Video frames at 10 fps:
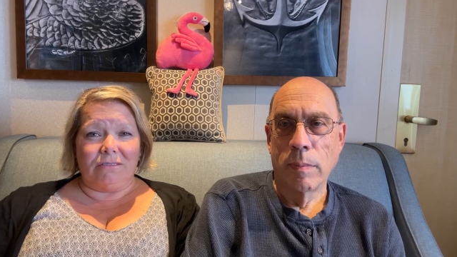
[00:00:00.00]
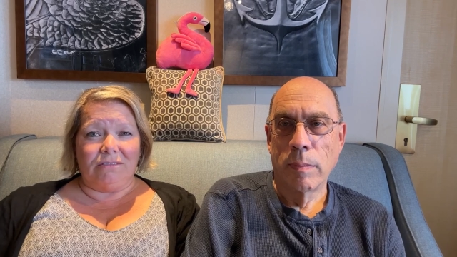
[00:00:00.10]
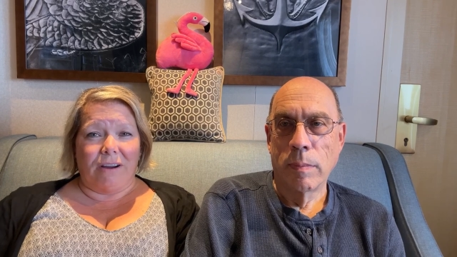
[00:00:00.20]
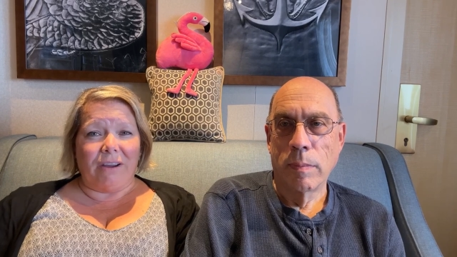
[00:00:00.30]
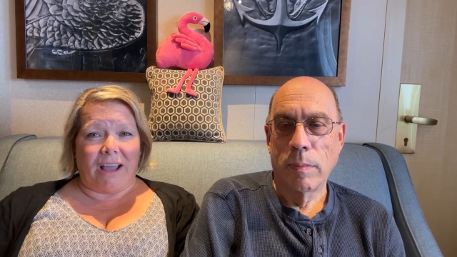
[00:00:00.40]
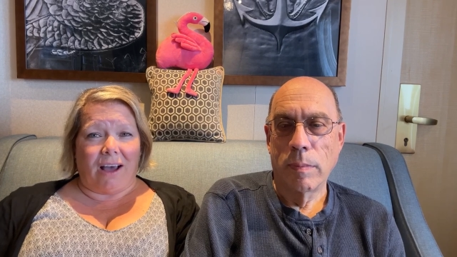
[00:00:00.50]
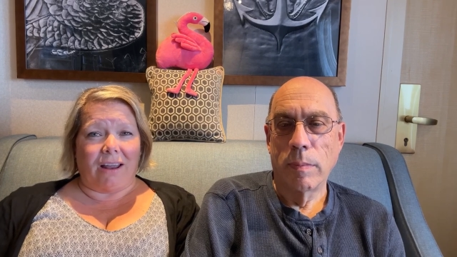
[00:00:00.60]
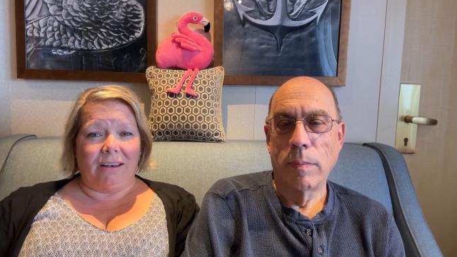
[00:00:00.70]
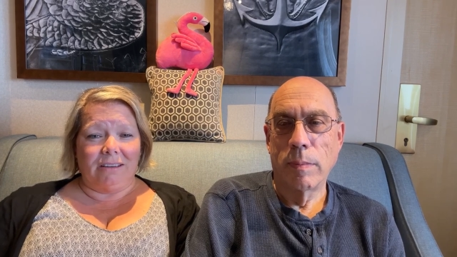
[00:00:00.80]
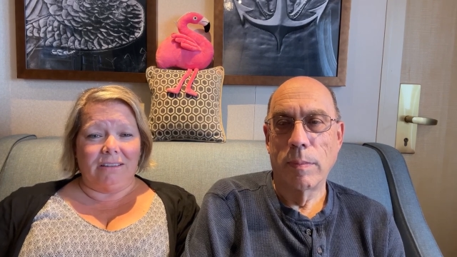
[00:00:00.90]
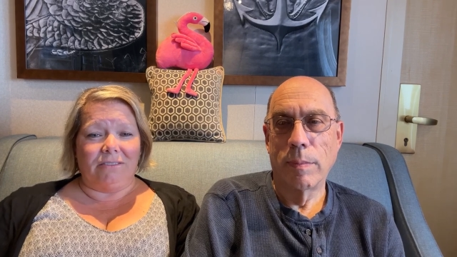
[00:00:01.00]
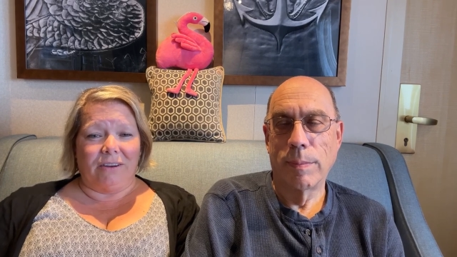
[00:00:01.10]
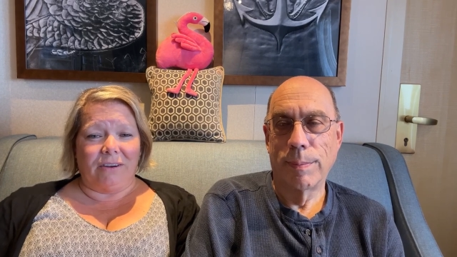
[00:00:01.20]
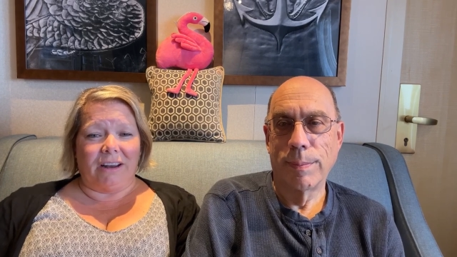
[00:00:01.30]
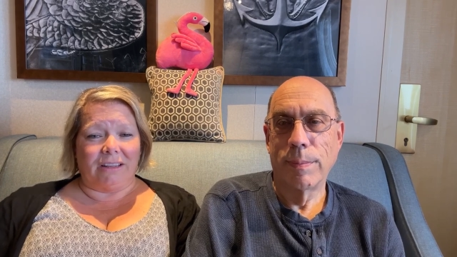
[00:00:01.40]
Speaker 1: very hot. It's
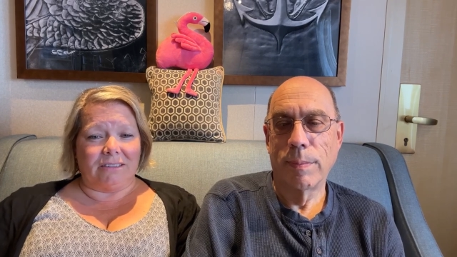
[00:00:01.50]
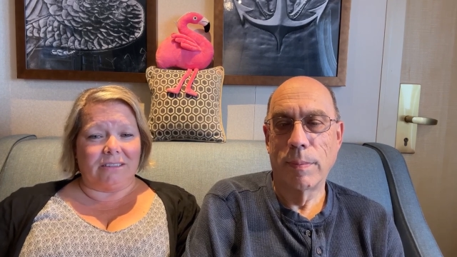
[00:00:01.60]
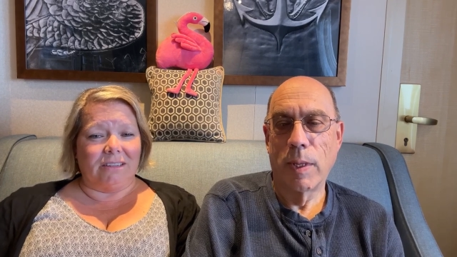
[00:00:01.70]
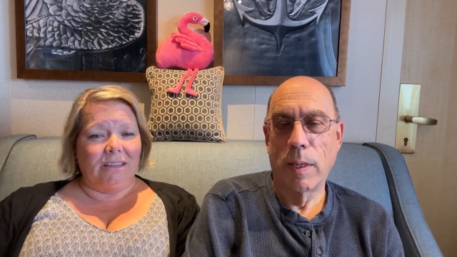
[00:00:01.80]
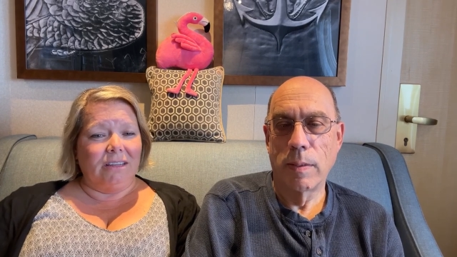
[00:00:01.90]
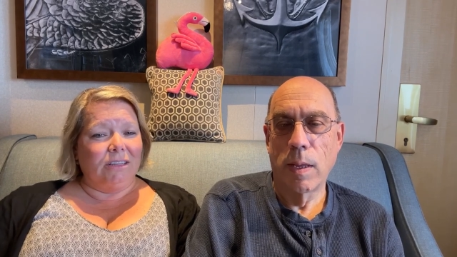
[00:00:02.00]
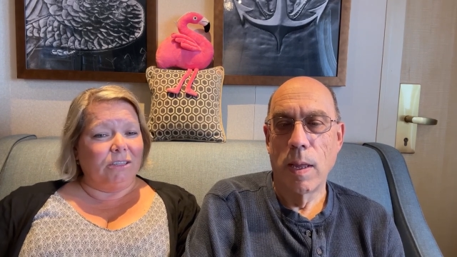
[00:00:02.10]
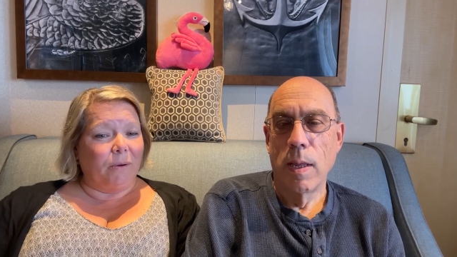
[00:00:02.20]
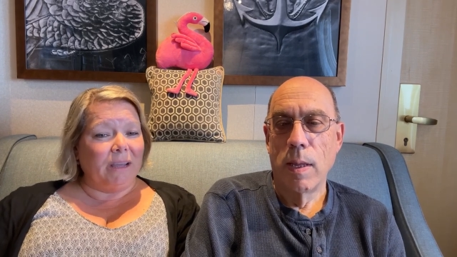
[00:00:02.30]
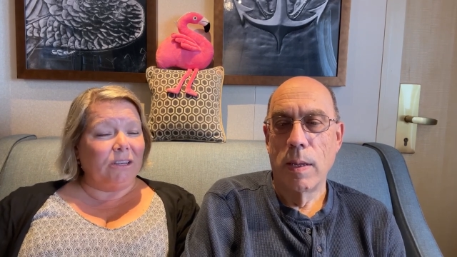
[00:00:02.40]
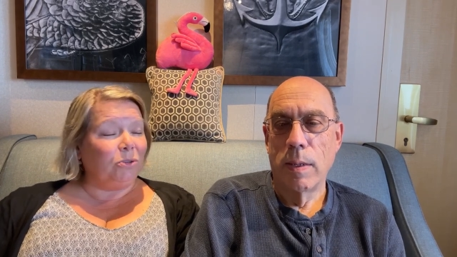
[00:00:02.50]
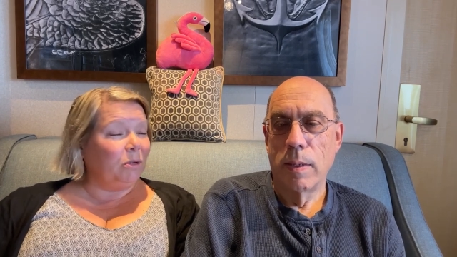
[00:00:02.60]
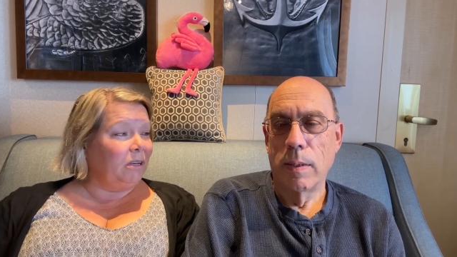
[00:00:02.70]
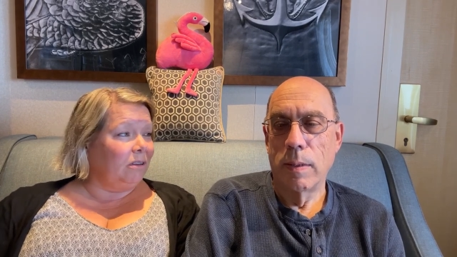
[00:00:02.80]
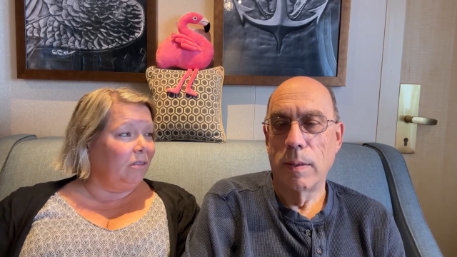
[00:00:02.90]
very nice. So I
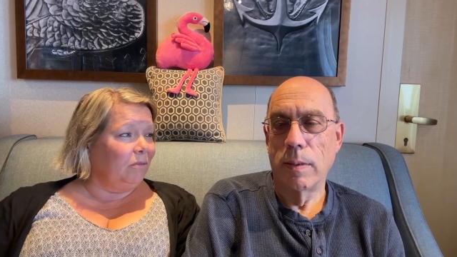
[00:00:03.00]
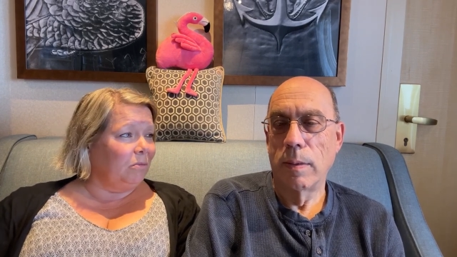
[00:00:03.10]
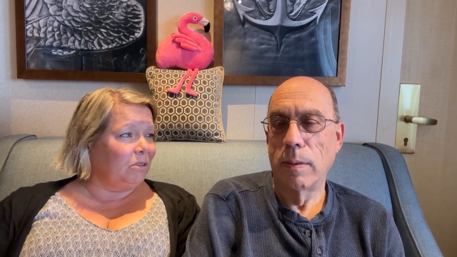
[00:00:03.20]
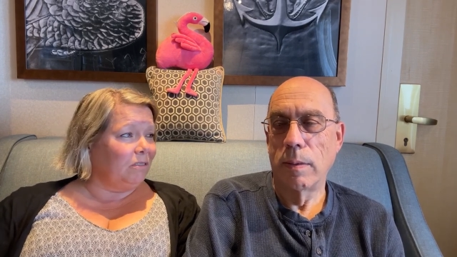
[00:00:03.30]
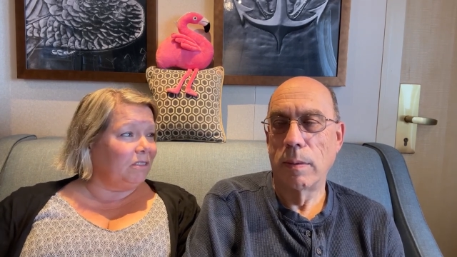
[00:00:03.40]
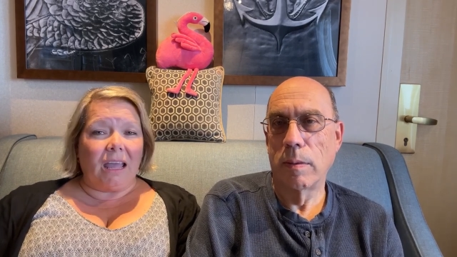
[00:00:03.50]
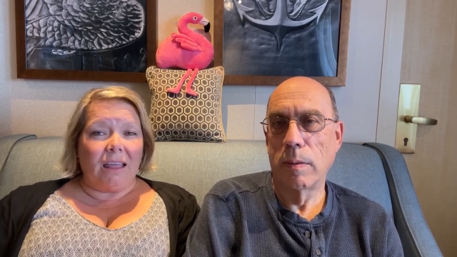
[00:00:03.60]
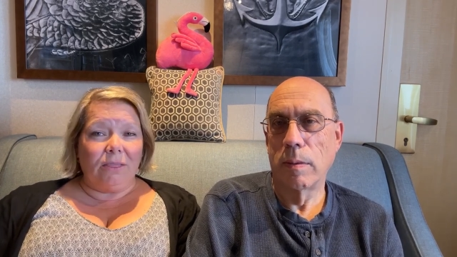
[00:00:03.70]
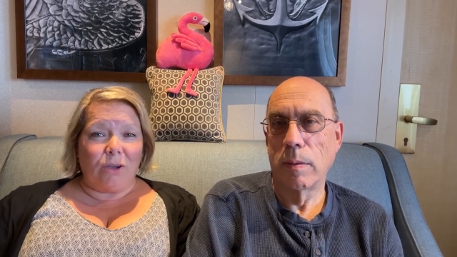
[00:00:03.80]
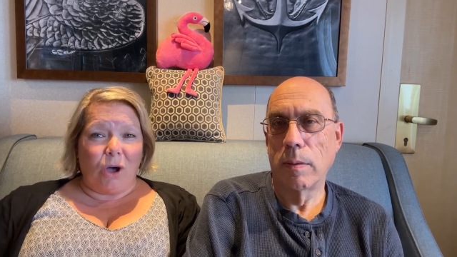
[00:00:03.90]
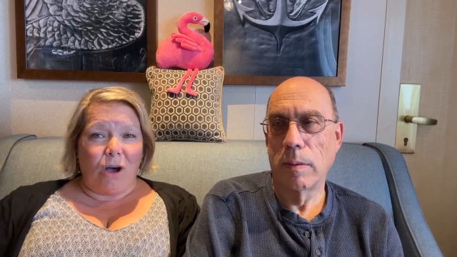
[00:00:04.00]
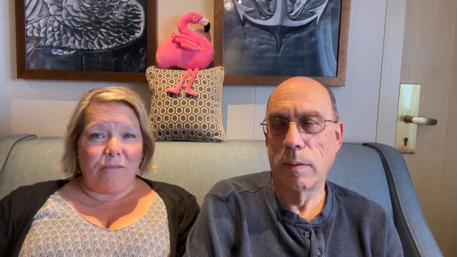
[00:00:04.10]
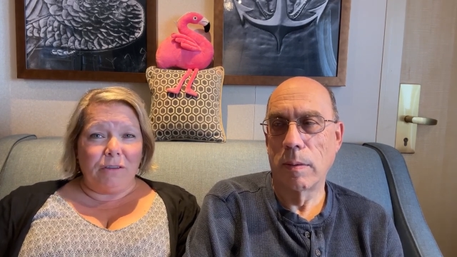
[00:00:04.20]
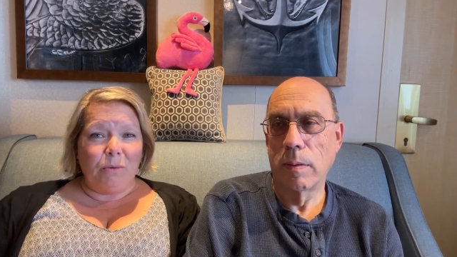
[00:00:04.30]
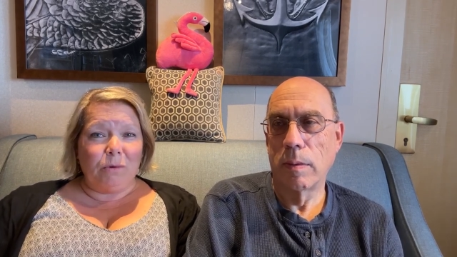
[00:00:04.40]
enjoyed the room service, and the
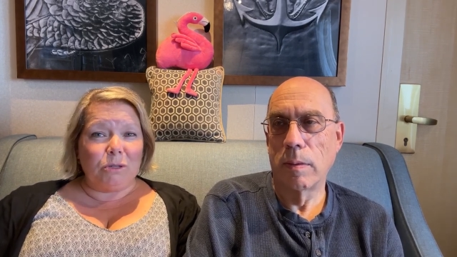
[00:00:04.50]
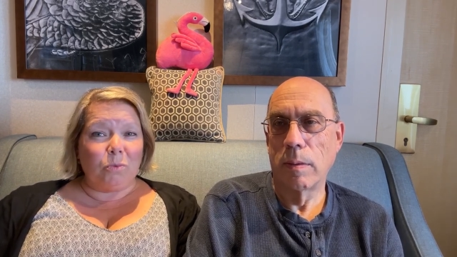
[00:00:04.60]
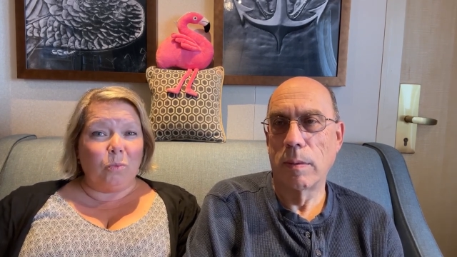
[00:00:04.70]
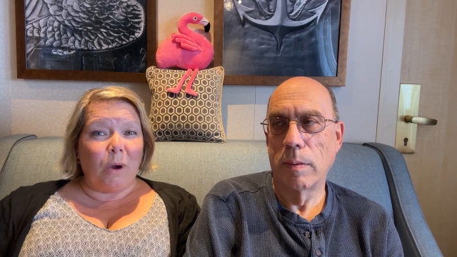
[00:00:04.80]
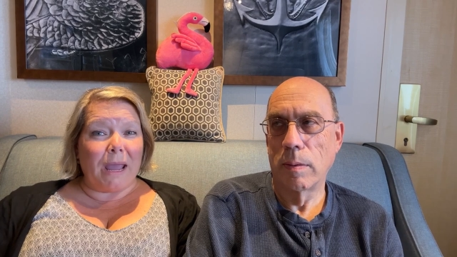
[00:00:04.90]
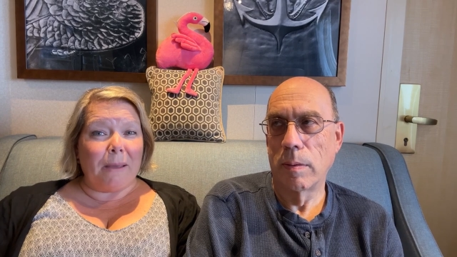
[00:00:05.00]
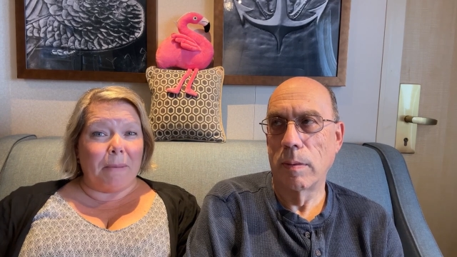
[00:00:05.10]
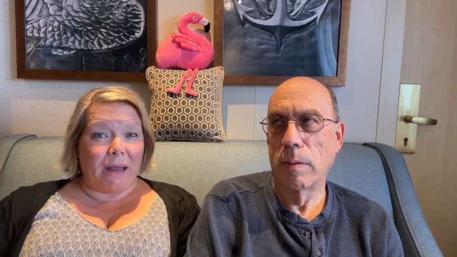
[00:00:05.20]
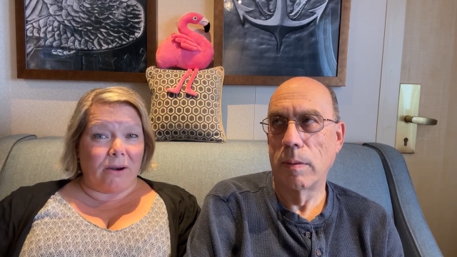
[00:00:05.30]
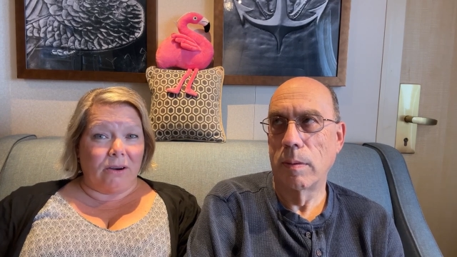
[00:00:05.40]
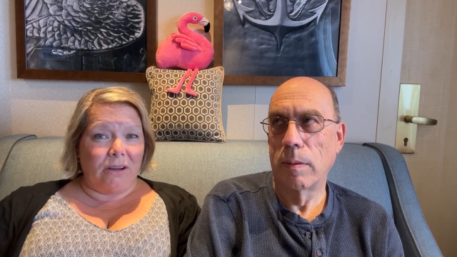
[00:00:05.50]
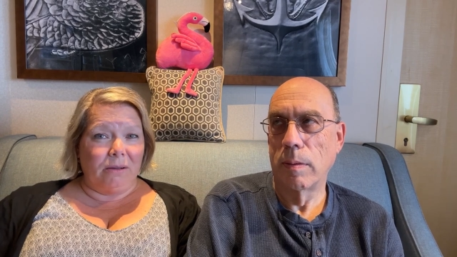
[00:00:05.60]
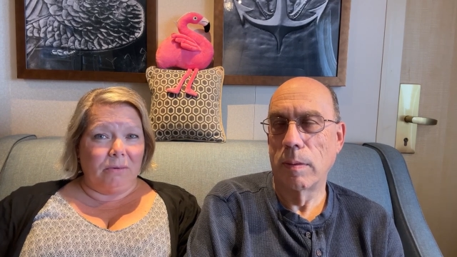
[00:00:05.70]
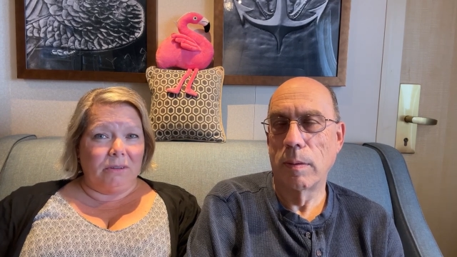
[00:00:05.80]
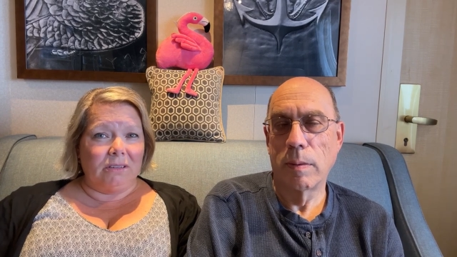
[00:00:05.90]
coffee was way better.
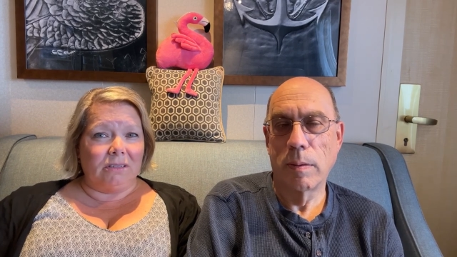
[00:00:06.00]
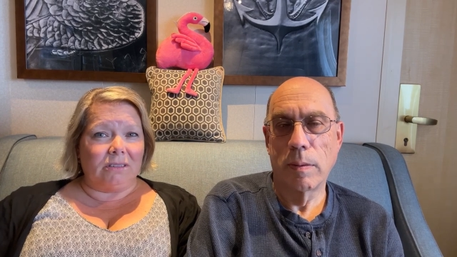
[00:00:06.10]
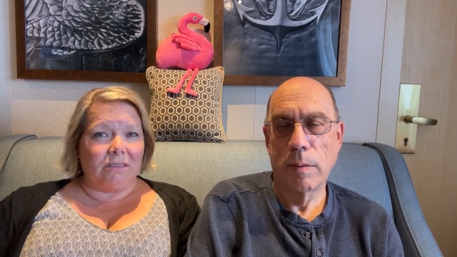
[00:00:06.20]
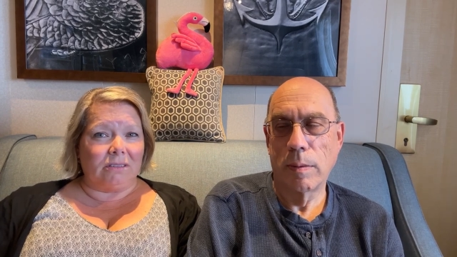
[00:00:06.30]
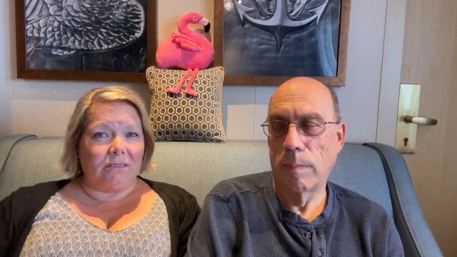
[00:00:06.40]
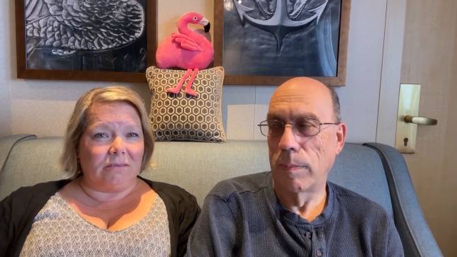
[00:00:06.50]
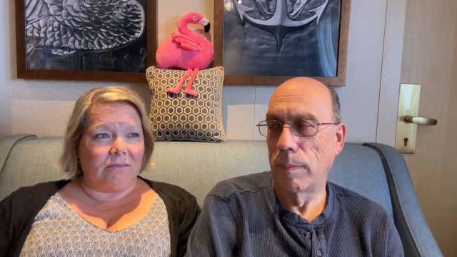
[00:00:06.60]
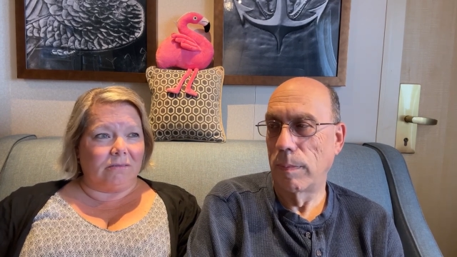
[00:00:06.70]
It was,